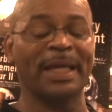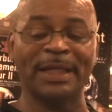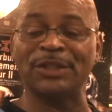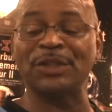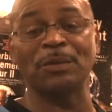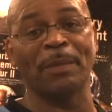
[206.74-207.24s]

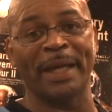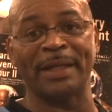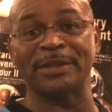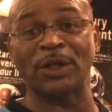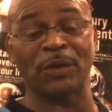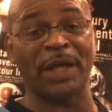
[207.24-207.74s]
He too
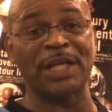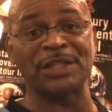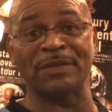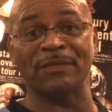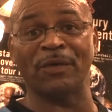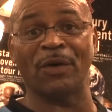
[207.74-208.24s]
made a
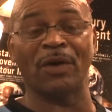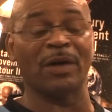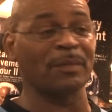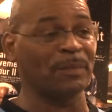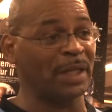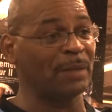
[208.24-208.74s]
donation
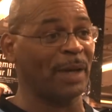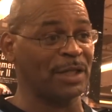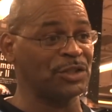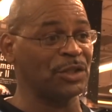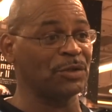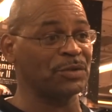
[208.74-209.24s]
for me and
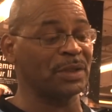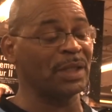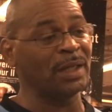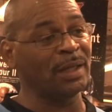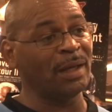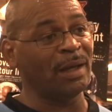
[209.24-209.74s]
my children
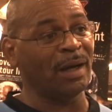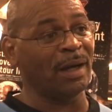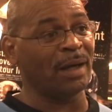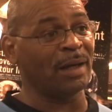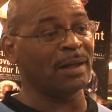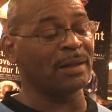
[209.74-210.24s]

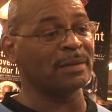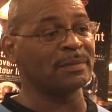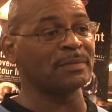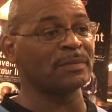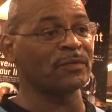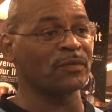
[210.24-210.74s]

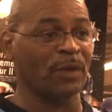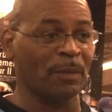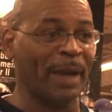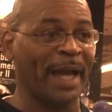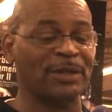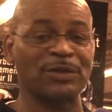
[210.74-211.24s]

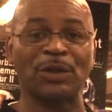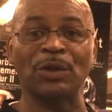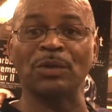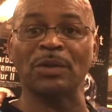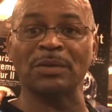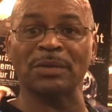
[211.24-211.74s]
for back to
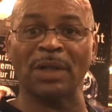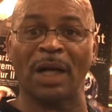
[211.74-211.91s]
school